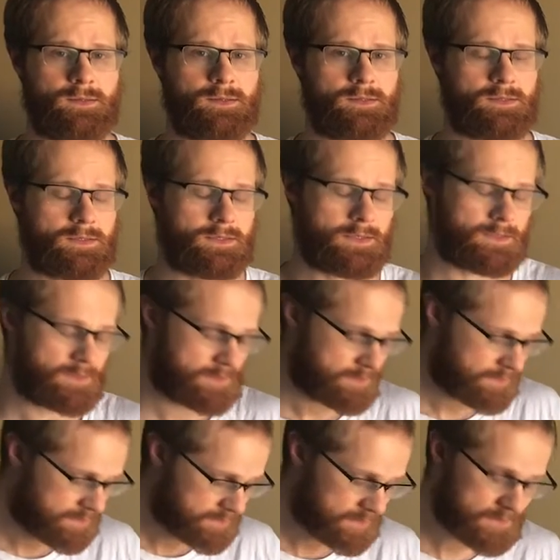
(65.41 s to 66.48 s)
See,
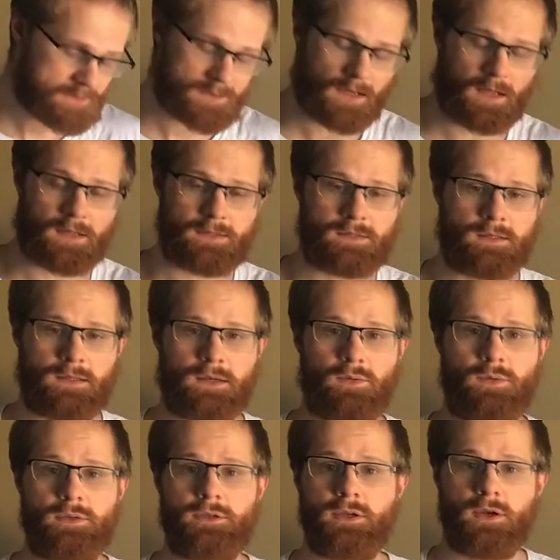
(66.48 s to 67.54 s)
things like solids and
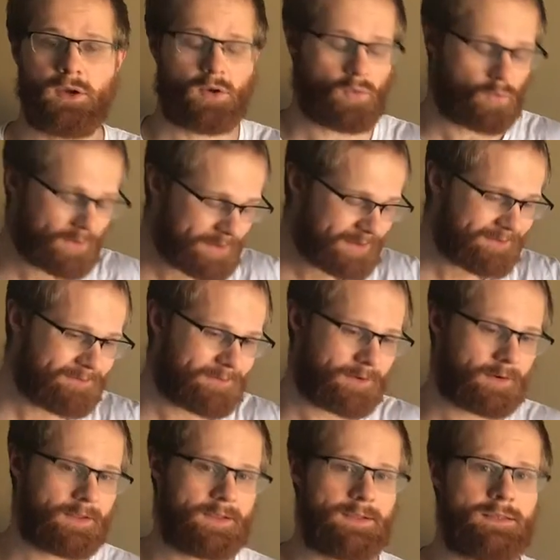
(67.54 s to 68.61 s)
liquids, we can
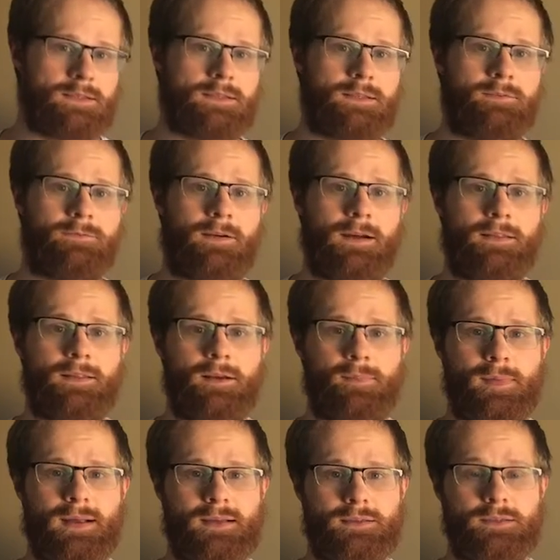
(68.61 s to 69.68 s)
very easily find their
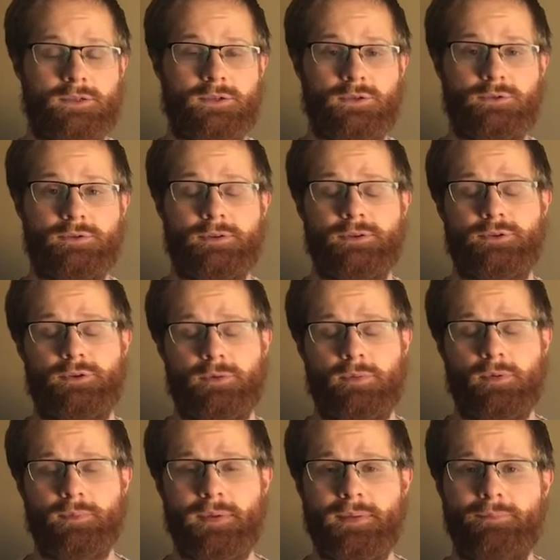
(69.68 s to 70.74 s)
masses using a
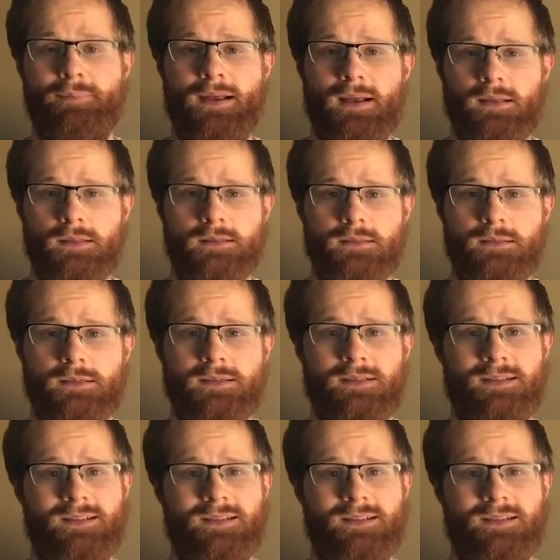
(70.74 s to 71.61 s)
triple beam balance.